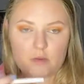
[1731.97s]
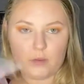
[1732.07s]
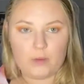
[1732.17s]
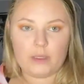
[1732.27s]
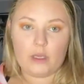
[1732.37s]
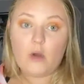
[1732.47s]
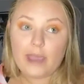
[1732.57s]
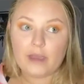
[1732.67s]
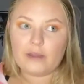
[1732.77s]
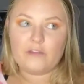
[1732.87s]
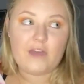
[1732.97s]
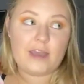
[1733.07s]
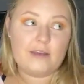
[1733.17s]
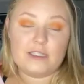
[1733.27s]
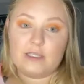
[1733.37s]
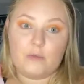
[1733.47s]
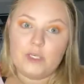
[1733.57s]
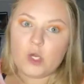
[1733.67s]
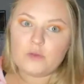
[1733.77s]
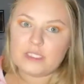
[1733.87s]
And we were like, okay, like fine, because like we
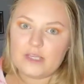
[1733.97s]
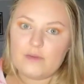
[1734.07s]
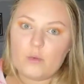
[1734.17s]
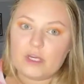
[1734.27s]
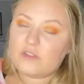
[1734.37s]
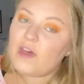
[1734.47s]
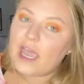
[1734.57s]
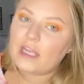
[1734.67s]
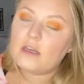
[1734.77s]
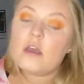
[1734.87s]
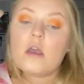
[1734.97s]
know the TV works fine